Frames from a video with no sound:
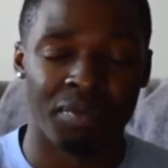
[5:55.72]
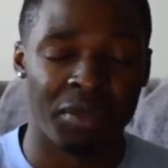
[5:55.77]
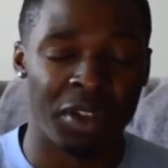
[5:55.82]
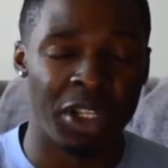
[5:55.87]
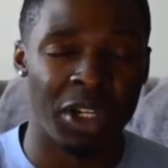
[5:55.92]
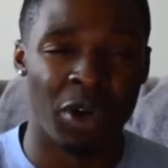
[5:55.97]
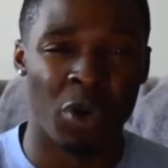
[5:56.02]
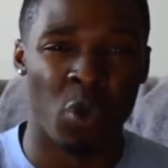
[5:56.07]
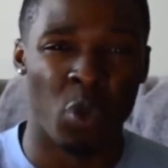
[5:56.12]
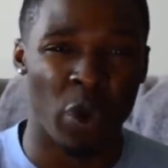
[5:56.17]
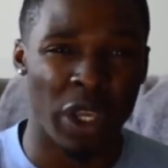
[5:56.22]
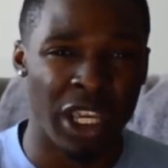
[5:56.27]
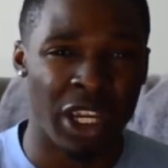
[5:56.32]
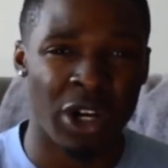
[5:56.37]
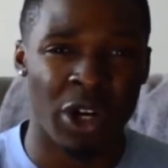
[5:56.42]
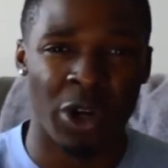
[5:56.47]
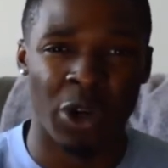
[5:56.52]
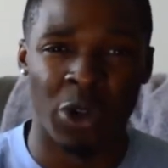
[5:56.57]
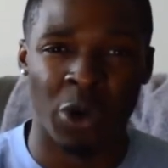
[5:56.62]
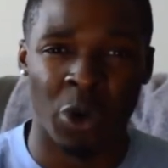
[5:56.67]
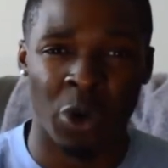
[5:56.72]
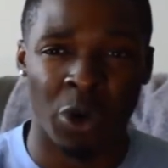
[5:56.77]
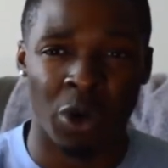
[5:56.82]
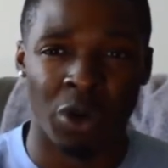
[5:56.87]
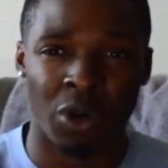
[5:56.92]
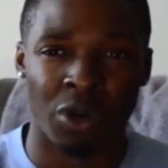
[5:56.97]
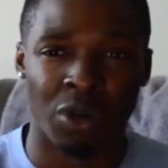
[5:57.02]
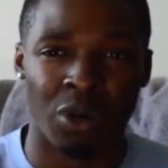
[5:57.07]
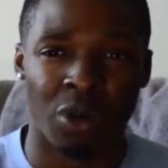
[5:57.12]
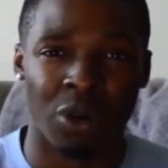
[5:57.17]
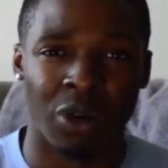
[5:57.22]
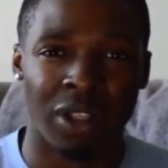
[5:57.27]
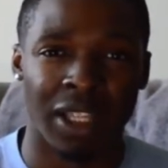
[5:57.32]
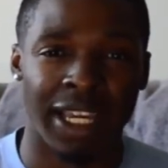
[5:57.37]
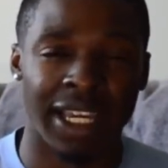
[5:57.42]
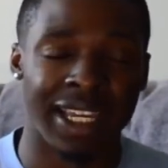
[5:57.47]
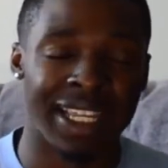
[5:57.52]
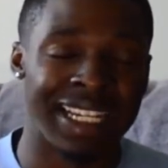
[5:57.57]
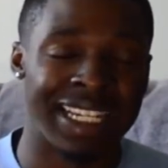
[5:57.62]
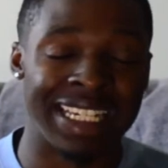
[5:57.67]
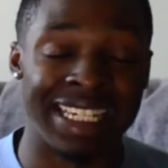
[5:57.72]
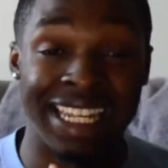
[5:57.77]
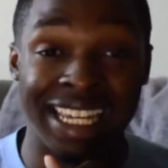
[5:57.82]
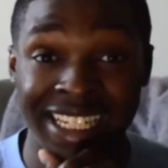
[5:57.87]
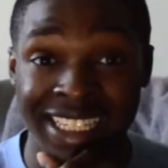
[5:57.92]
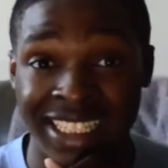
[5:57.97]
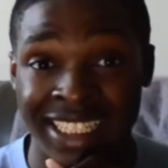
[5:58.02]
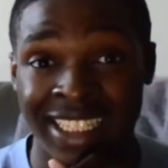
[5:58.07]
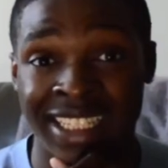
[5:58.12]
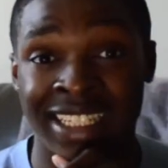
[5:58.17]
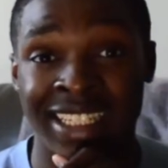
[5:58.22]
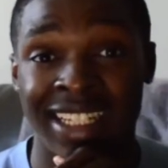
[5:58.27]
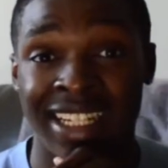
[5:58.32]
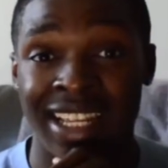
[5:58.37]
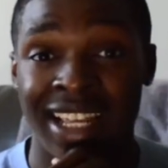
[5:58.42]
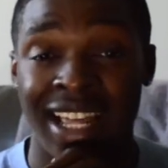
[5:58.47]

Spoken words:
you know, weird or like an addiction,